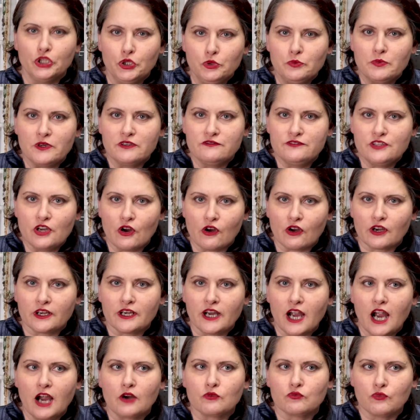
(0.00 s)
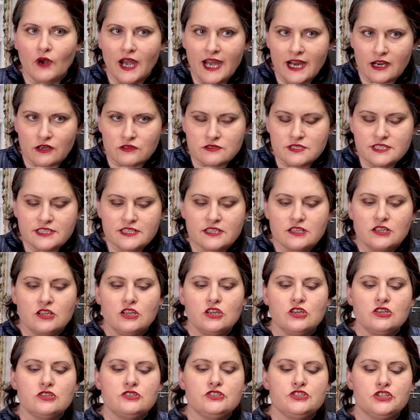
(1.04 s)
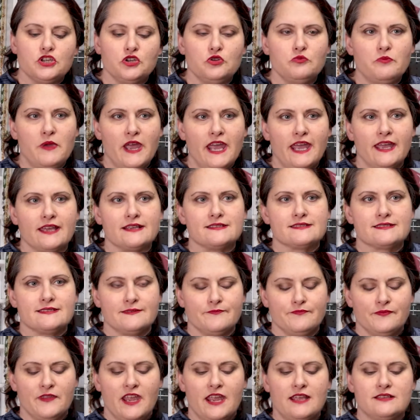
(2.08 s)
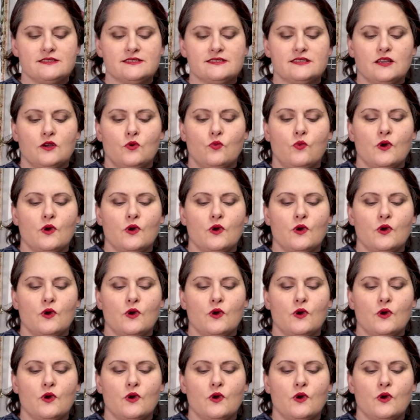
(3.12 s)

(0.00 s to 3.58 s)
loop of yarn around two pegs. And so